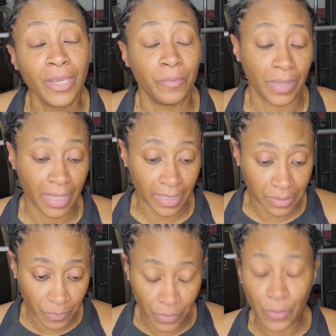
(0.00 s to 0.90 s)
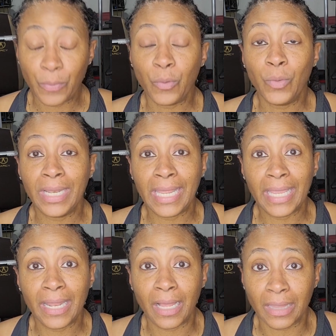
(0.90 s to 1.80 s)
Because people, when they
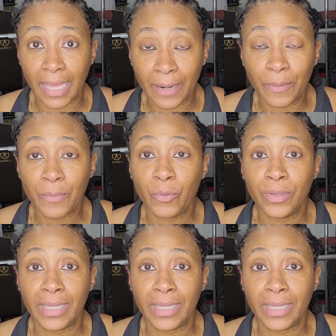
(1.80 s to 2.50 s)
get, a lot of people, when